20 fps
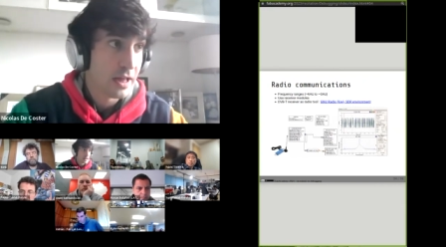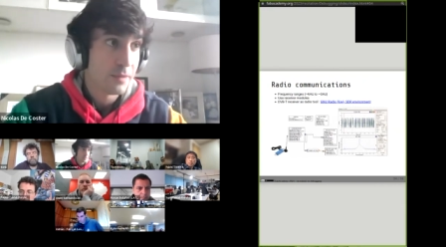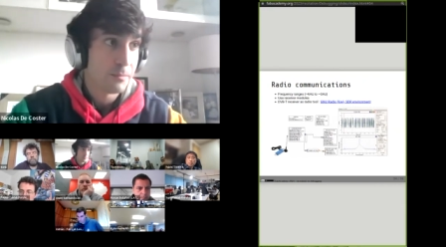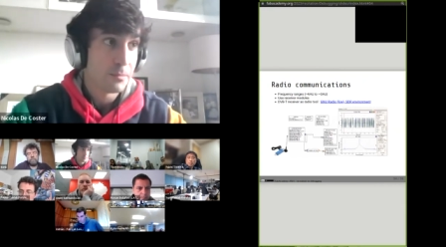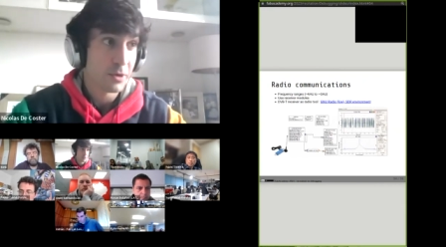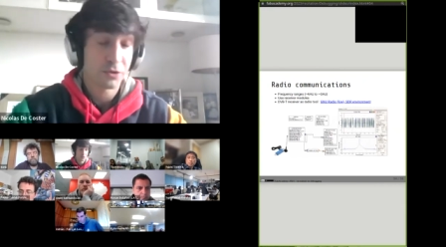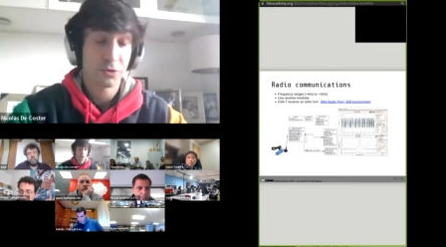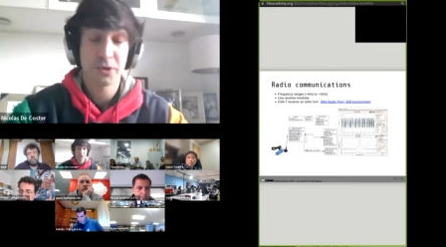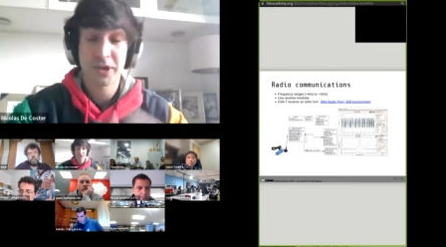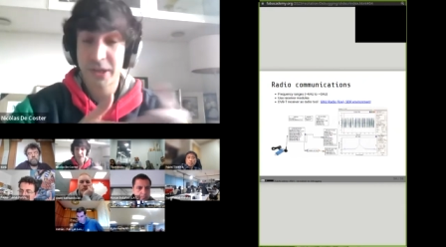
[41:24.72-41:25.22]

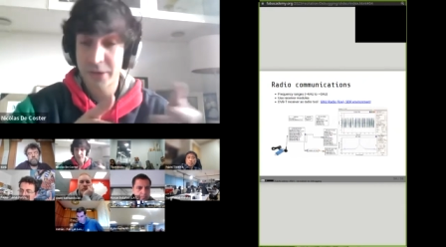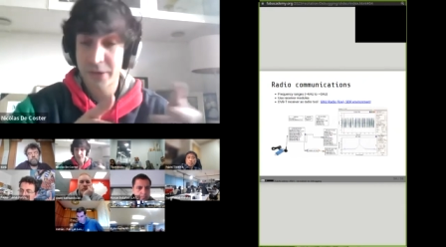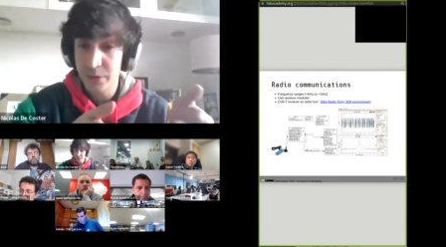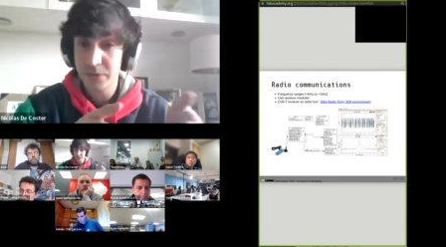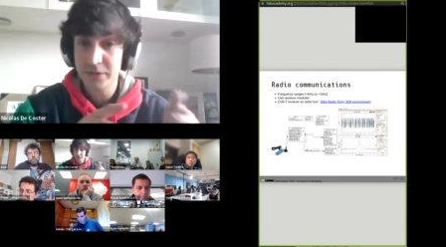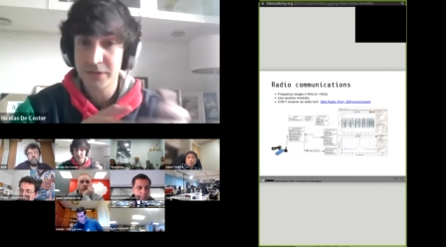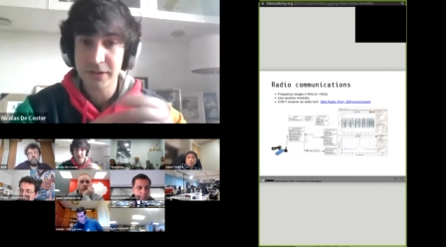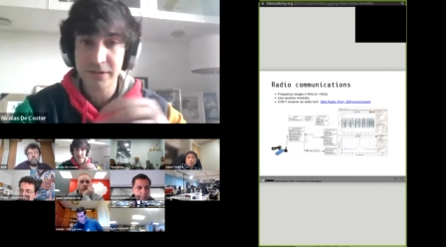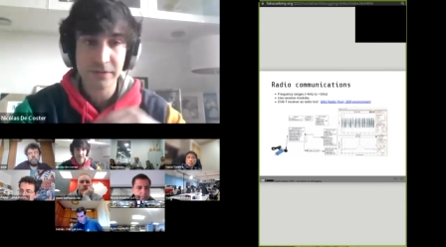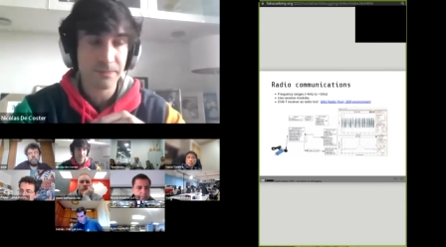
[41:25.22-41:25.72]
But you can
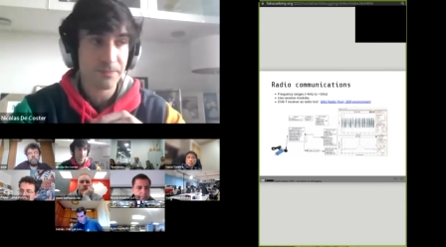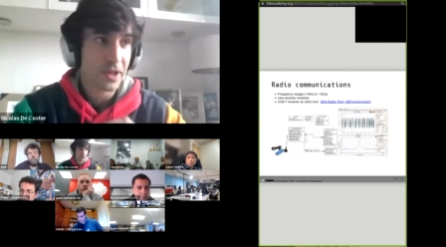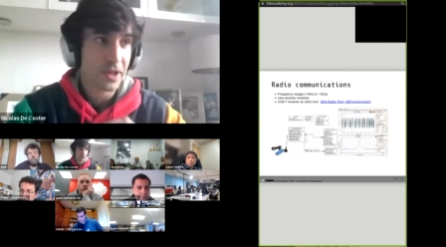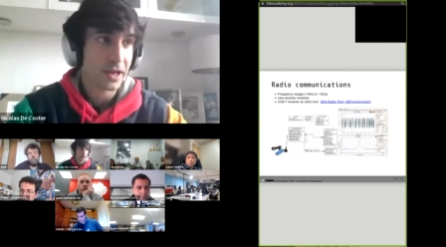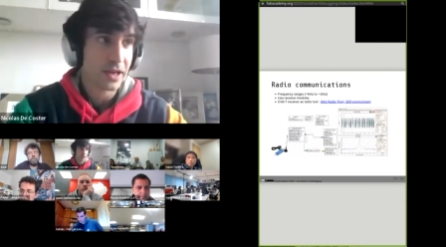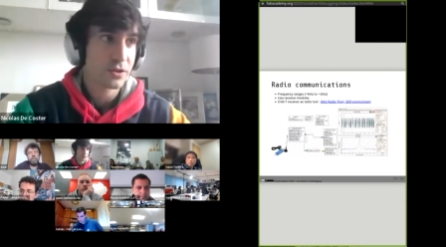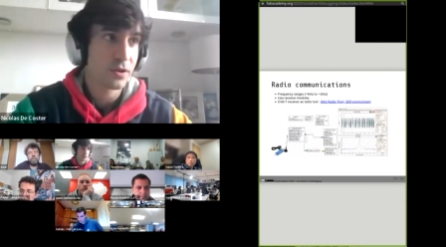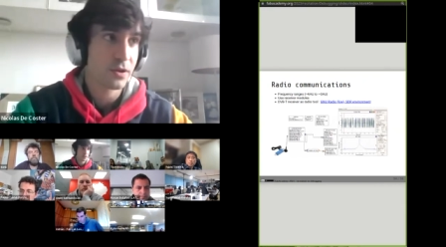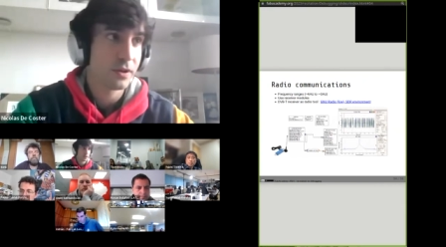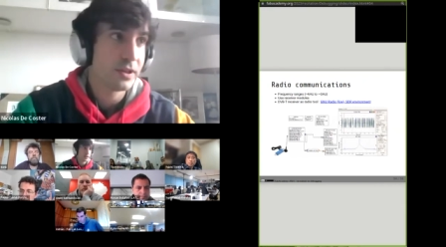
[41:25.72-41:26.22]
use it
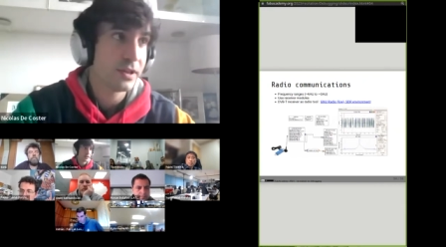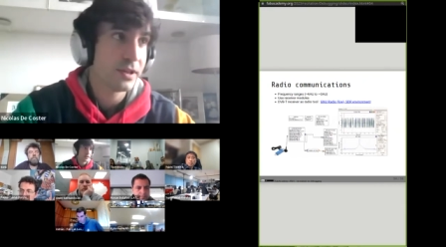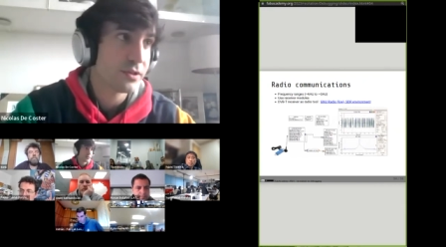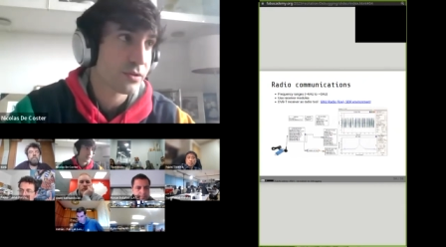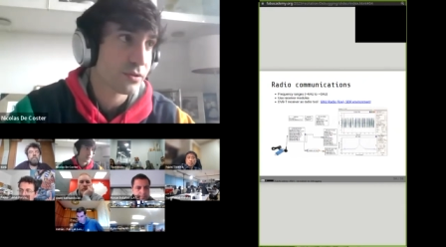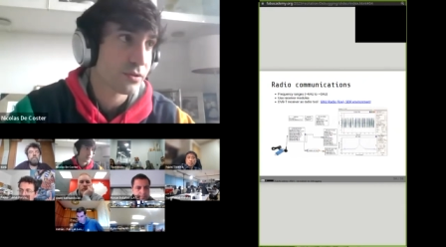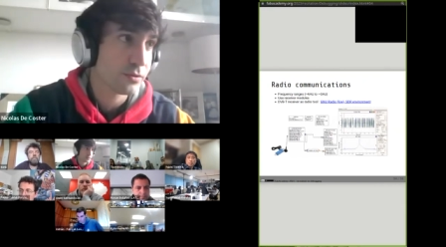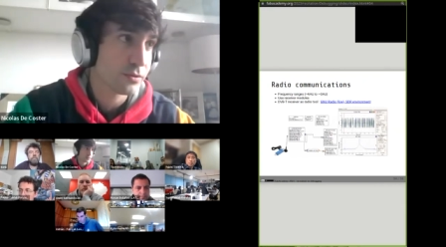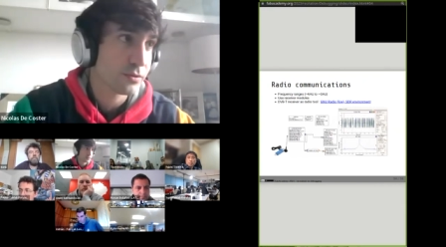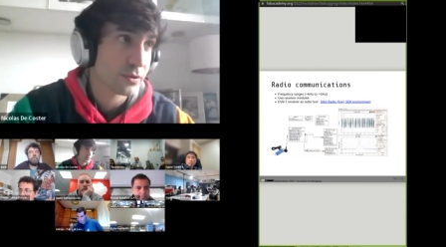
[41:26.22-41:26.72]
actually
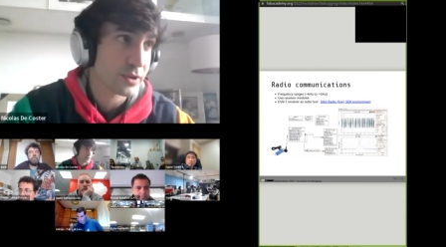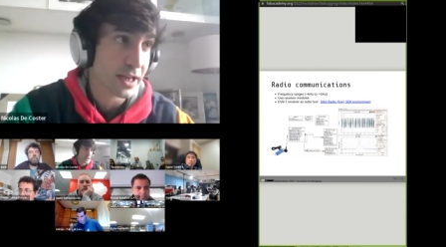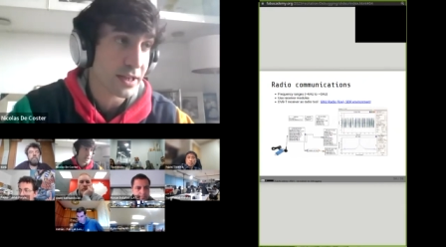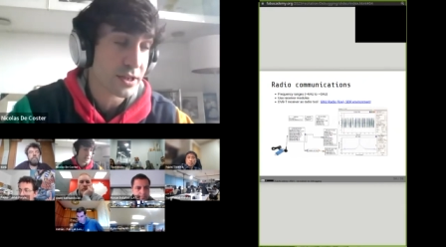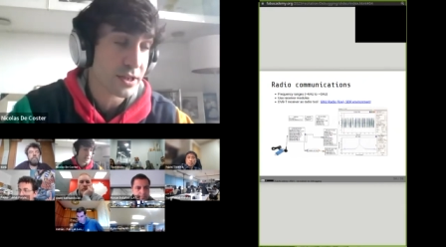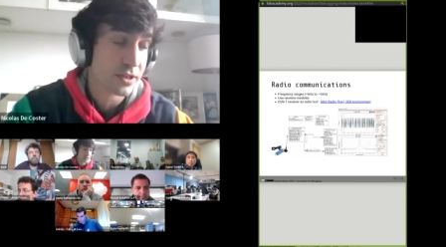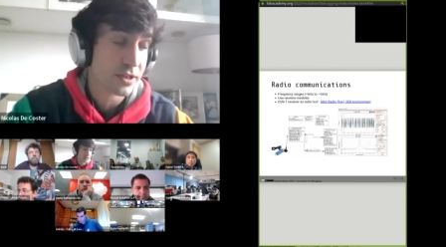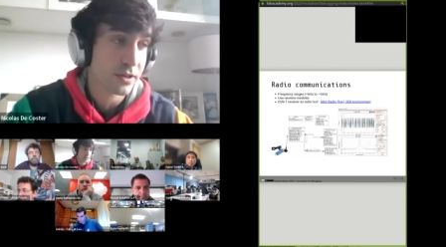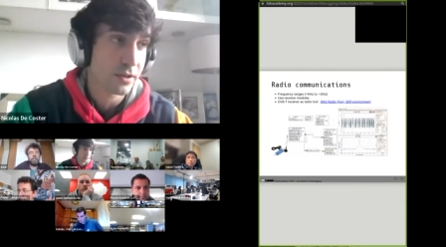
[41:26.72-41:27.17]
to catch